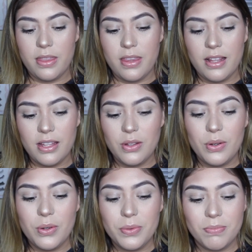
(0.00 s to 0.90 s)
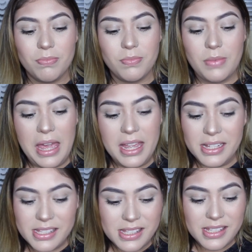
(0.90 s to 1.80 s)
the little
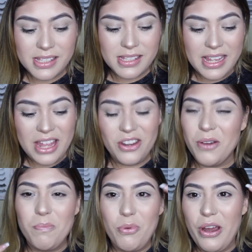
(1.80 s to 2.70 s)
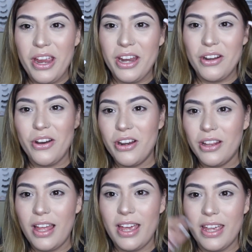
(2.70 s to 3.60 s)
things in your brain are
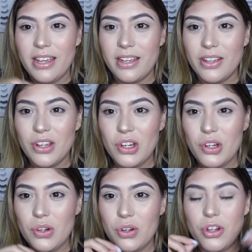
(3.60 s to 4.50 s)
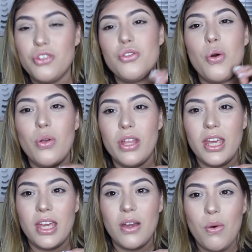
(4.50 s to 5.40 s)
like
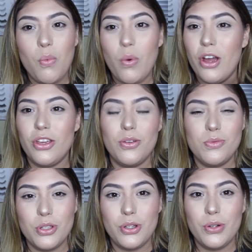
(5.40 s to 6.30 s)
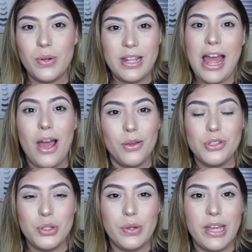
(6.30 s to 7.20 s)
controlling what you do and how you
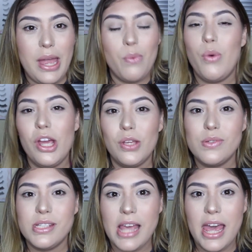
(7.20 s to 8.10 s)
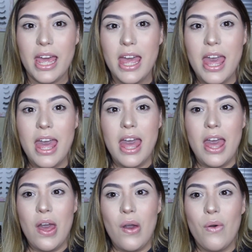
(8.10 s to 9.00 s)
do it and what you say
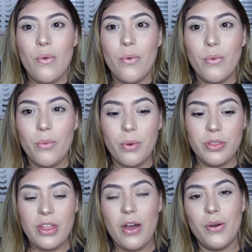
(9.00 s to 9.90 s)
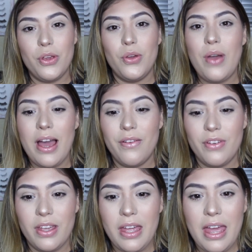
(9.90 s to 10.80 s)
without you
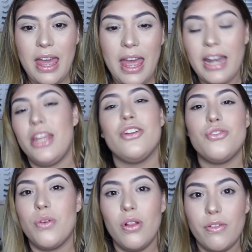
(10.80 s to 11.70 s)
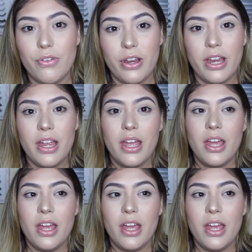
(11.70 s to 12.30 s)
having any control over it.